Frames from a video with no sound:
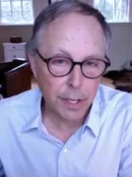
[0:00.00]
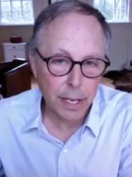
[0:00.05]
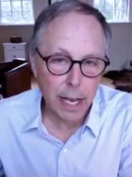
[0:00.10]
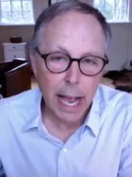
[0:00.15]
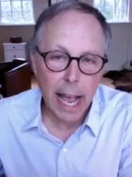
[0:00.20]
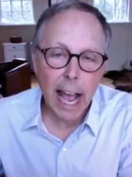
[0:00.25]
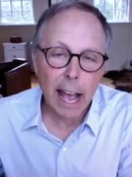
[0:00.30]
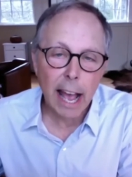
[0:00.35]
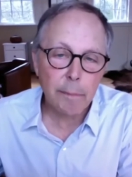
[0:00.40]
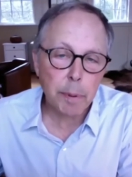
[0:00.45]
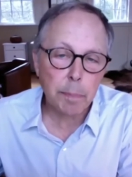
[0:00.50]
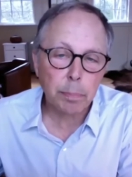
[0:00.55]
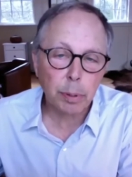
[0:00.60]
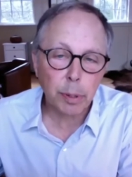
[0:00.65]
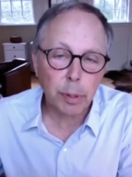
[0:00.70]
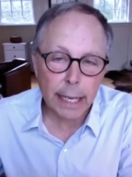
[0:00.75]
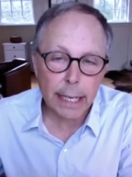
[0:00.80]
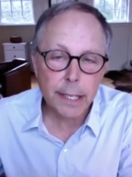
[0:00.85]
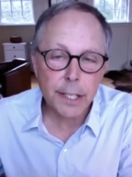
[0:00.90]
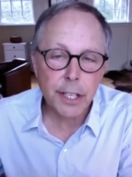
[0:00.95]
have been
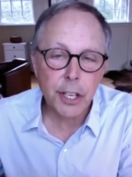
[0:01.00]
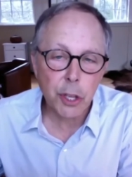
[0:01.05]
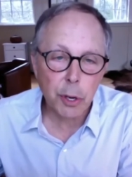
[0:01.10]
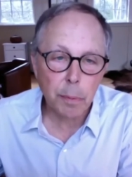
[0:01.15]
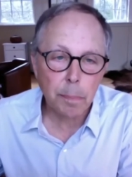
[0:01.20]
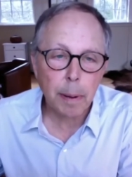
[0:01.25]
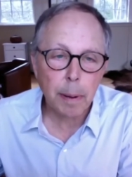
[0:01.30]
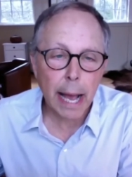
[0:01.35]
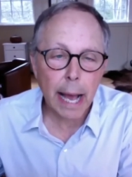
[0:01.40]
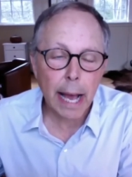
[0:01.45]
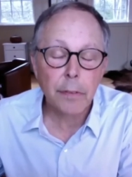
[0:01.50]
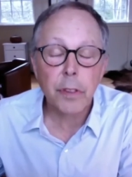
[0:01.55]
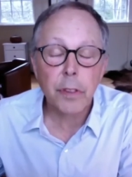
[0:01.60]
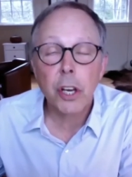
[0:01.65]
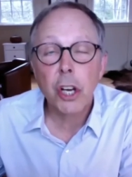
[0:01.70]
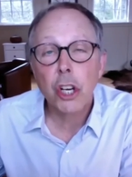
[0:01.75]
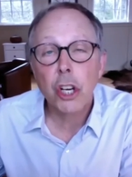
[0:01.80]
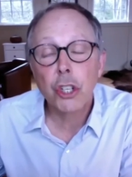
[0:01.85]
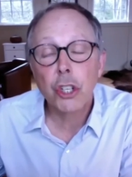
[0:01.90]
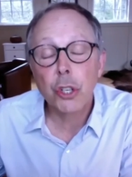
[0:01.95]
placed in their path
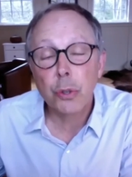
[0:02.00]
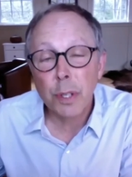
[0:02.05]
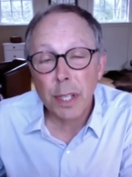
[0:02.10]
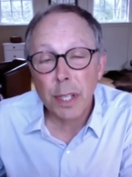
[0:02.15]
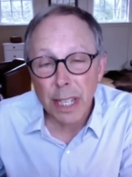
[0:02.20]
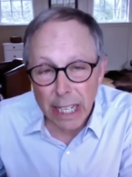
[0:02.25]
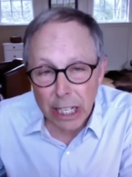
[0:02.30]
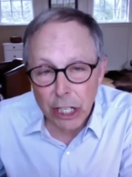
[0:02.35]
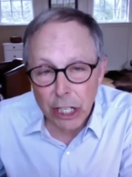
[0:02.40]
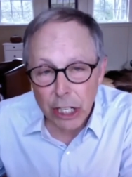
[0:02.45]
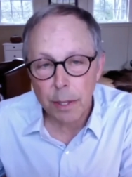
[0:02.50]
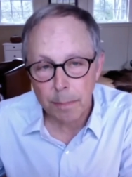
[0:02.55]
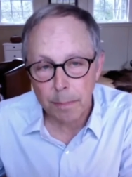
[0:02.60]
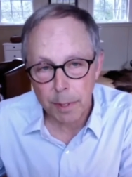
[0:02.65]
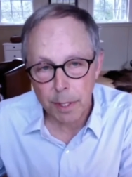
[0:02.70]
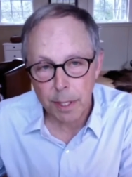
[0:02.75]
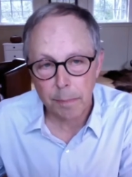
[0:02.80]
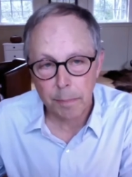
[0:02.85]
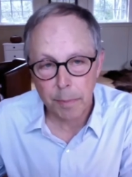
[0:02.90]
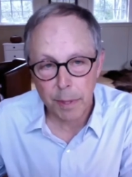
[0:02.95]
to teach them
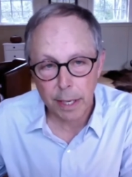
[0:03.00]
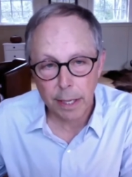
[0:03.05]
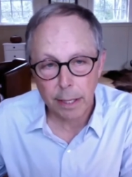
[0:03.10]
something.